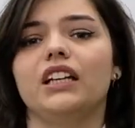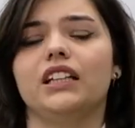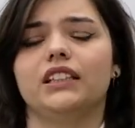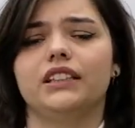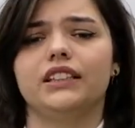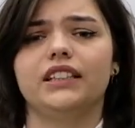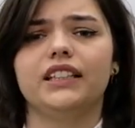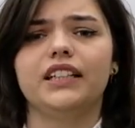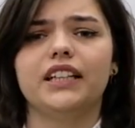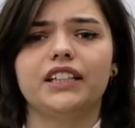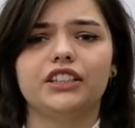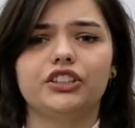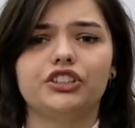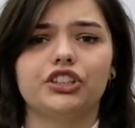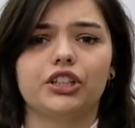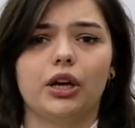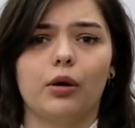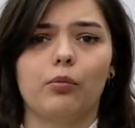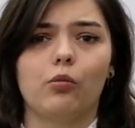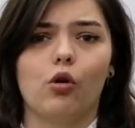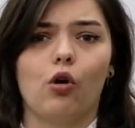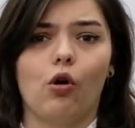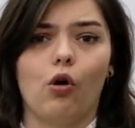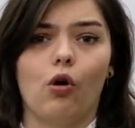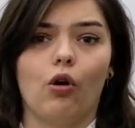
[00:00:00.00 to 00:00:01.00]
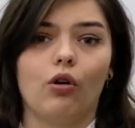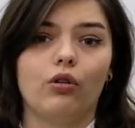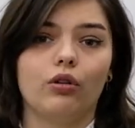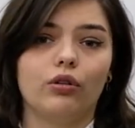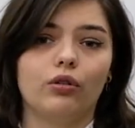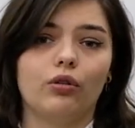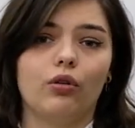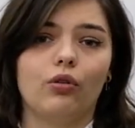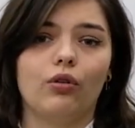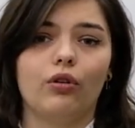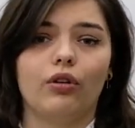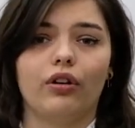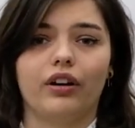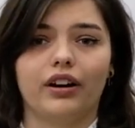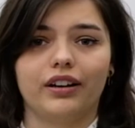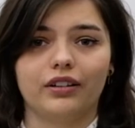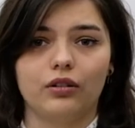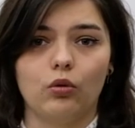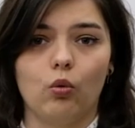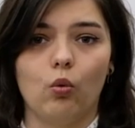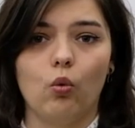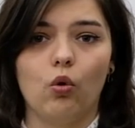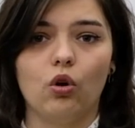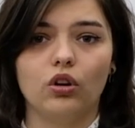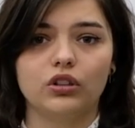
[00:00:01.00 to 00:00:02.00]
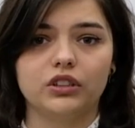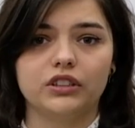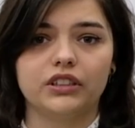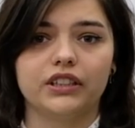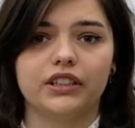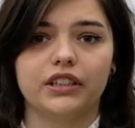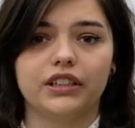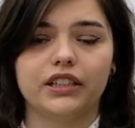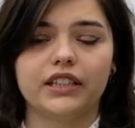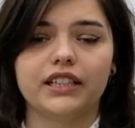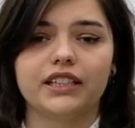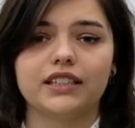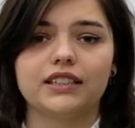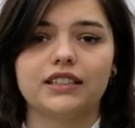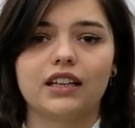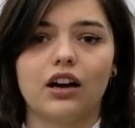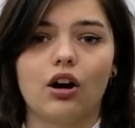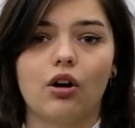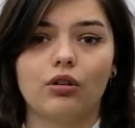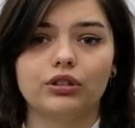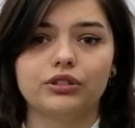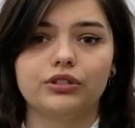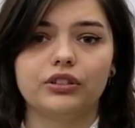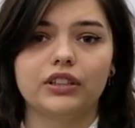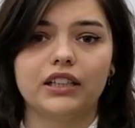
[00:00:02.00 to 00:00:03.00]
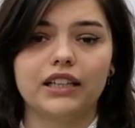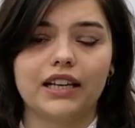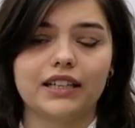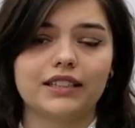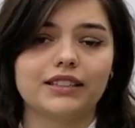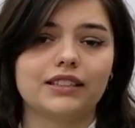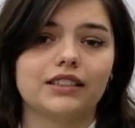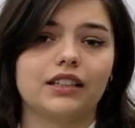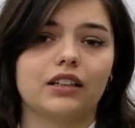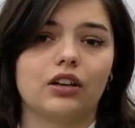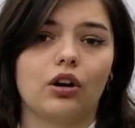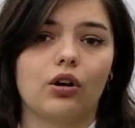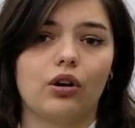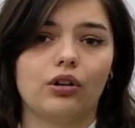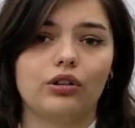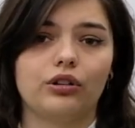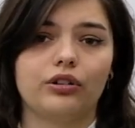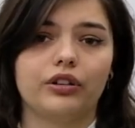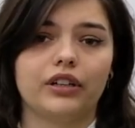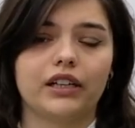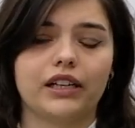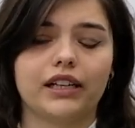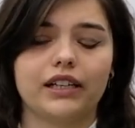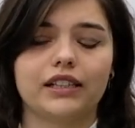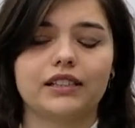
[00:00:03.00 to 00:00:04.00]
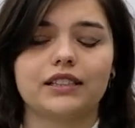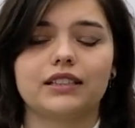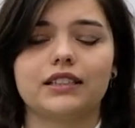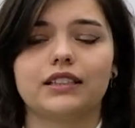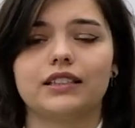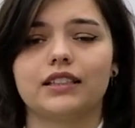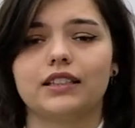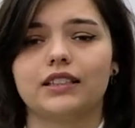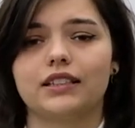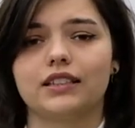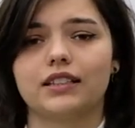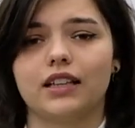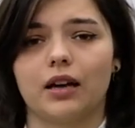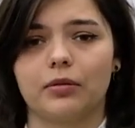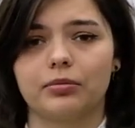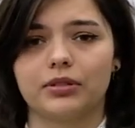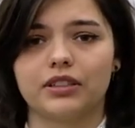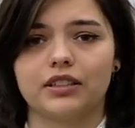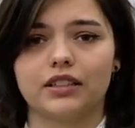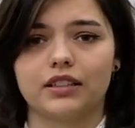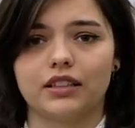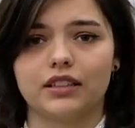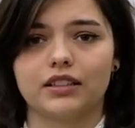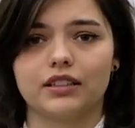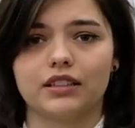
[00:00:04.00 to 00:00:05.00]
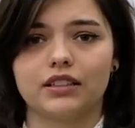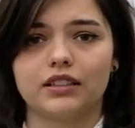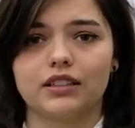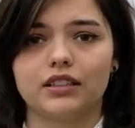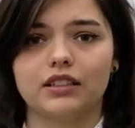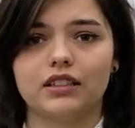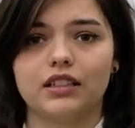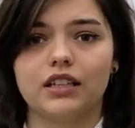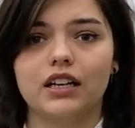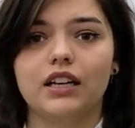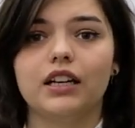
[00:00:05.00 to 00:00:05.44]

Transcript: DHMO, or water, is an odorless and colorless substance.